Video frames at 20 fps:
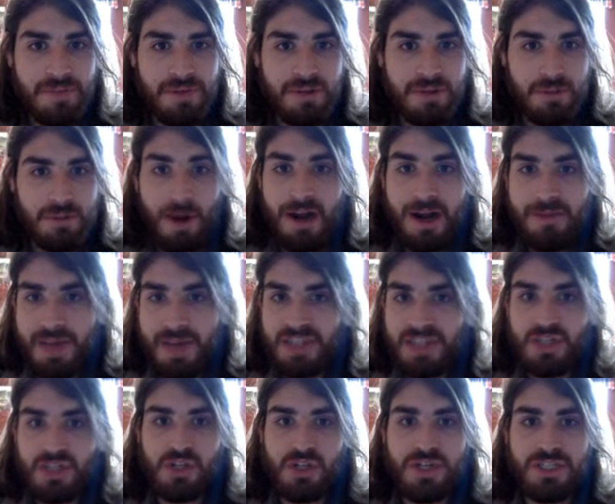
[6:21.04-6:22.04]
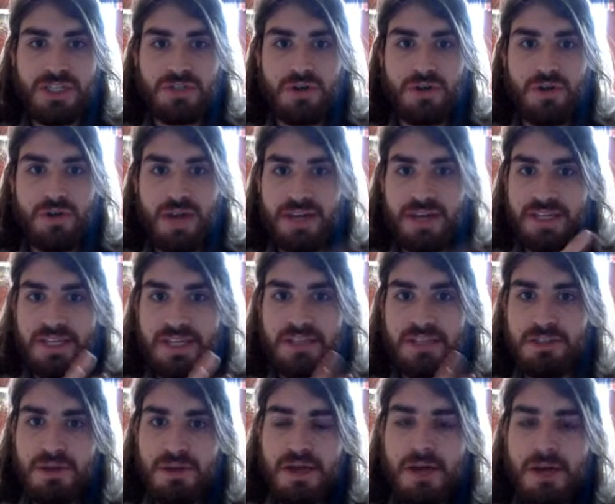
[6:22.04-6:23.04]
Your body makes the cholesterol that it
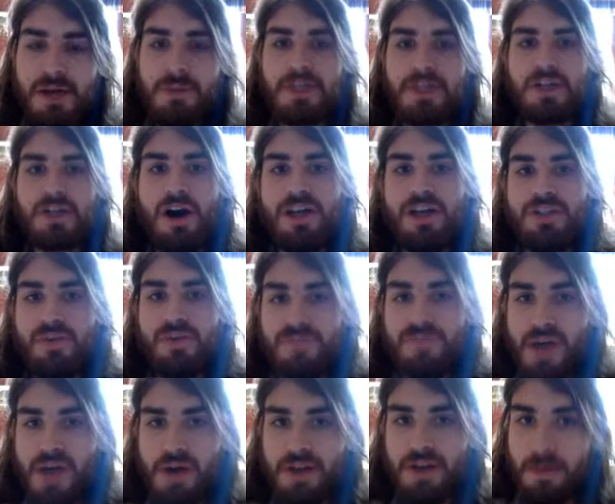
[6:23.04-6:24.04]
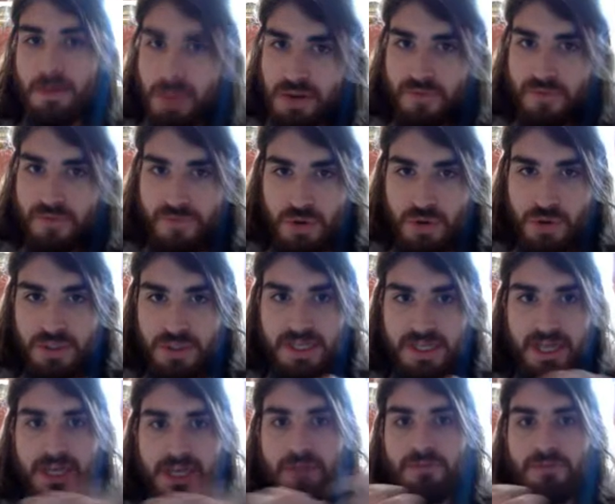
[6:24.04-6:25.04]
needs, but is also found in many foods
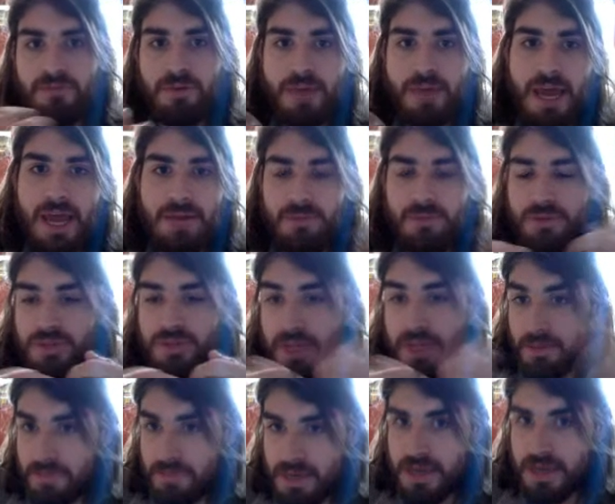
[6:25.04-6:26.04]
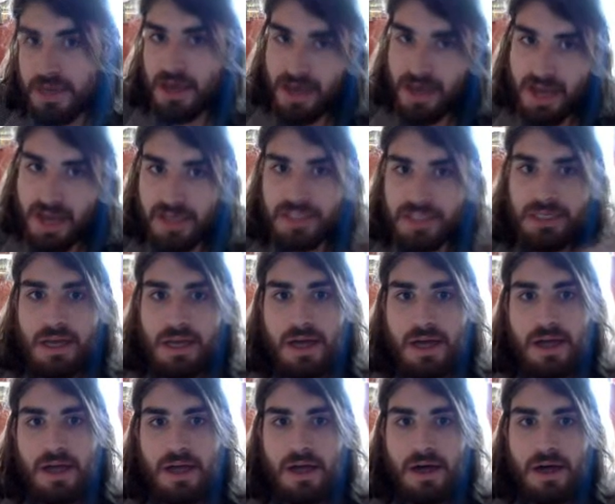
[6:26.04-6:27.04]
that come from animals, like meat and eggs.
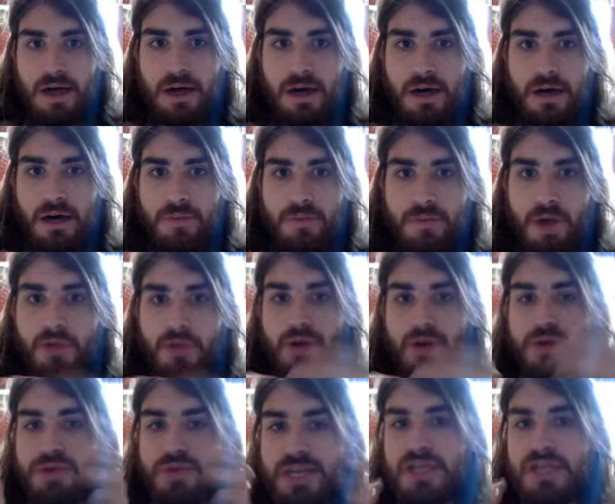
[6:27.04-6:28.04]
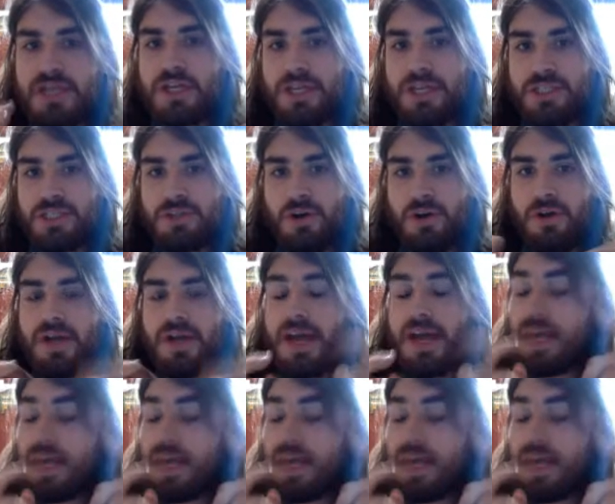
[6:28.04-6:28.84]
Although you need cholesterol,